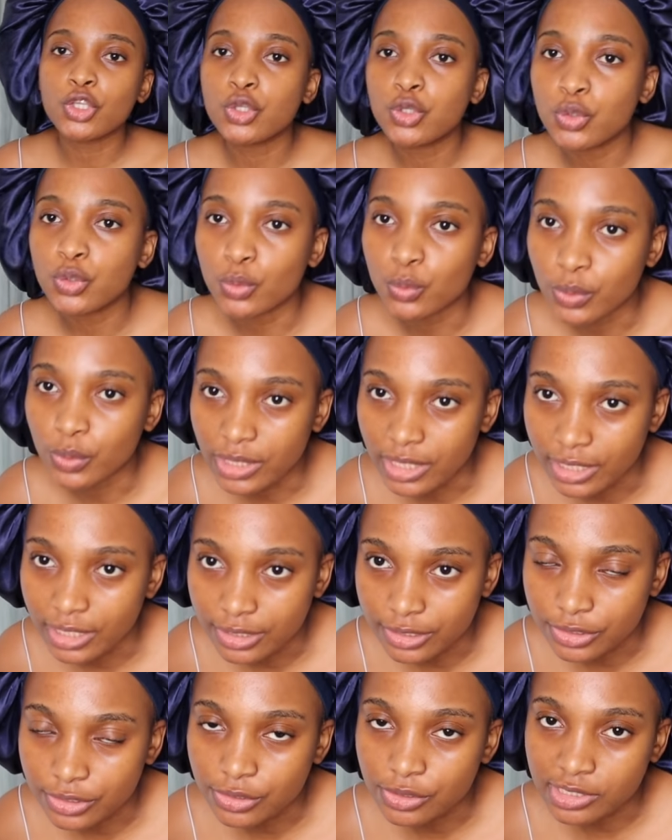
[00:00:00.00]
You need
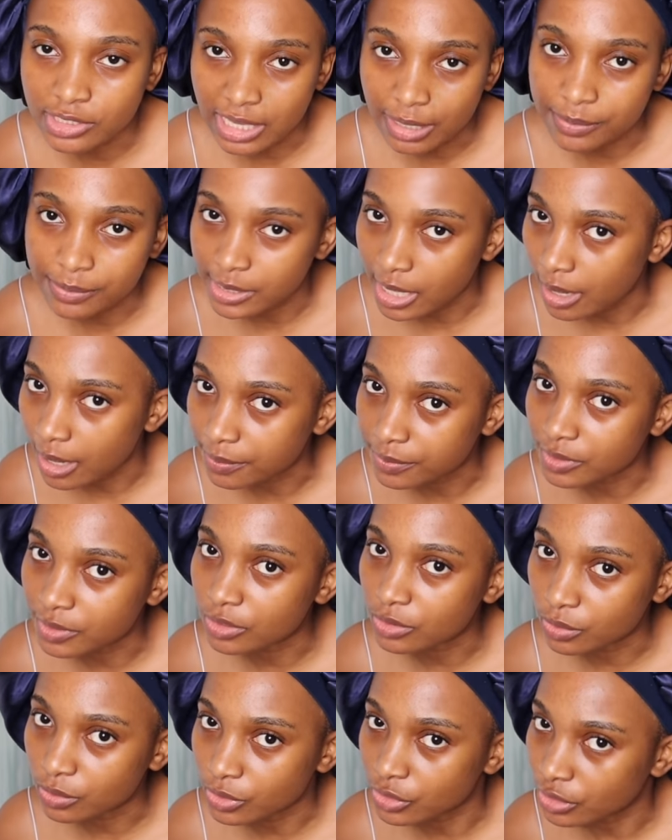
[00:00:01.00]
to sometimes
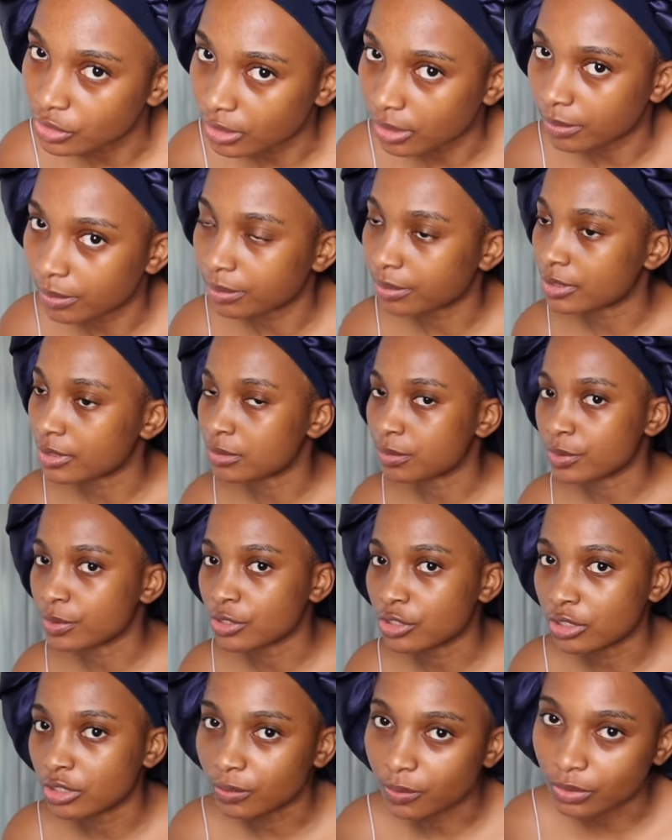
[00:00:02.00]
switch it up,
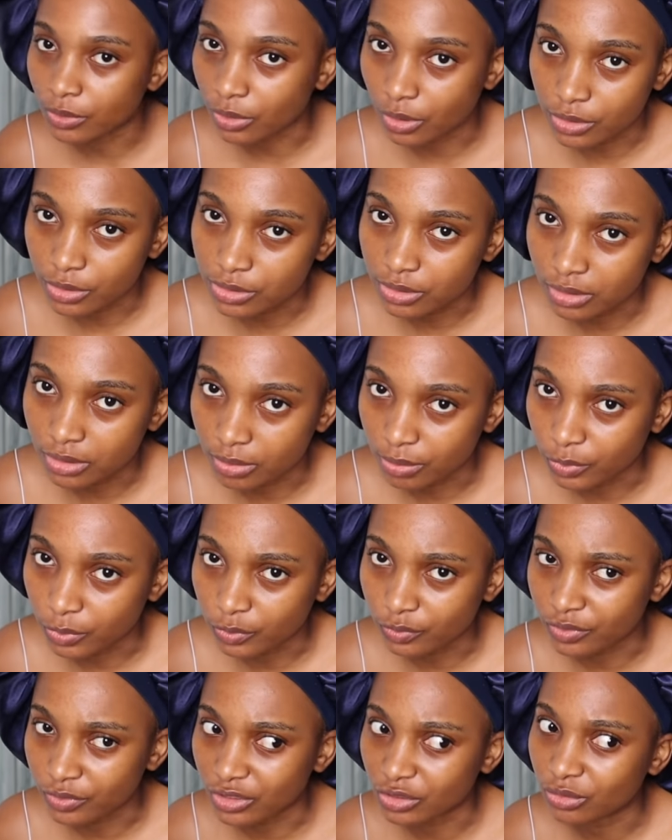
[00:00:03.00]
especially when going to the
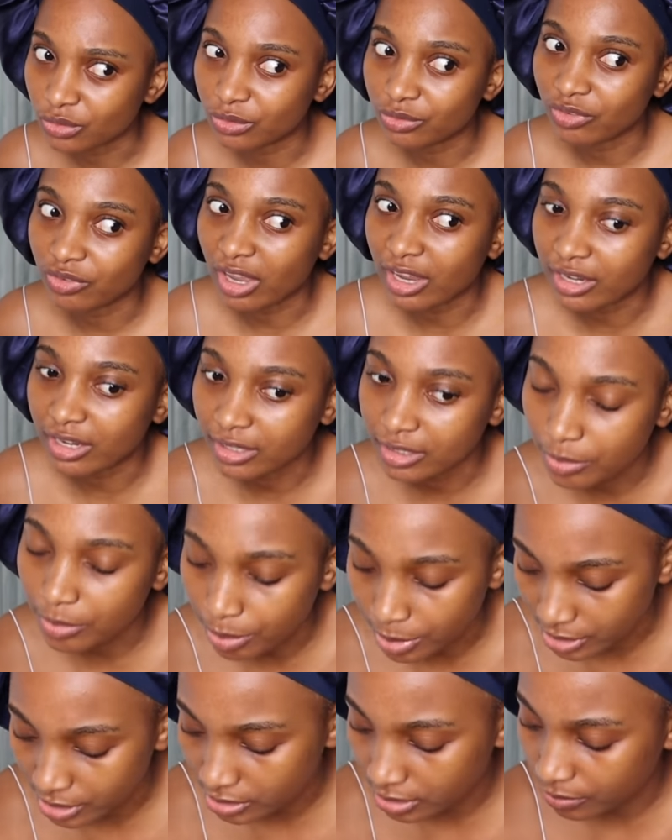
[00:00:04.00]
movies. If I get in a
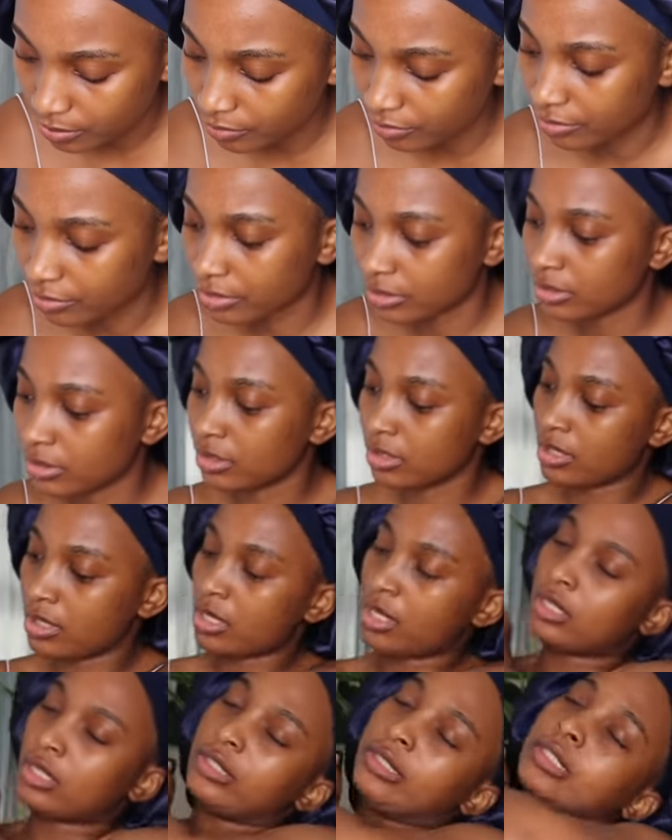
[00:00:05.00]
blazer movie.
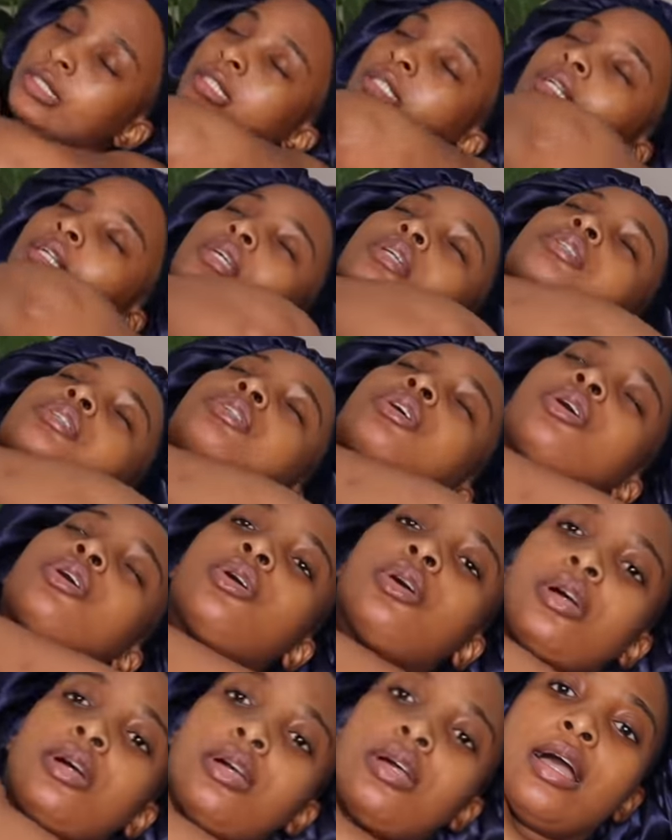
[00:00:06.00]

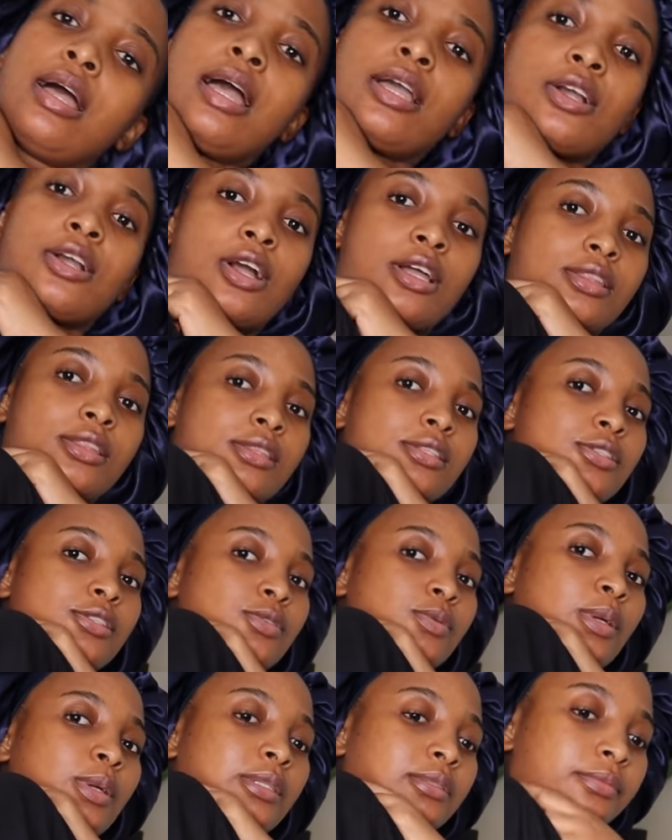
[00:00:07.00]
So I got this
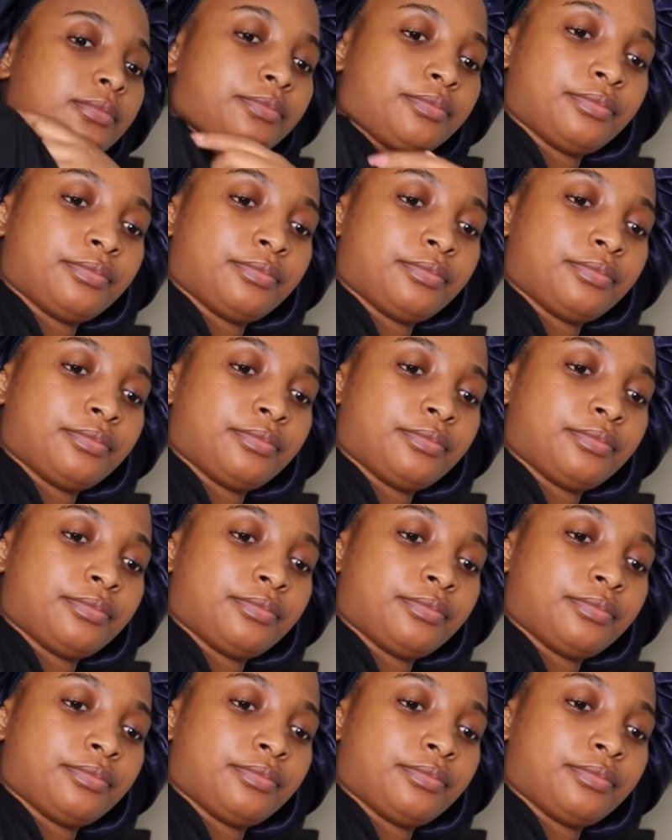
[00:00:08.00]
one.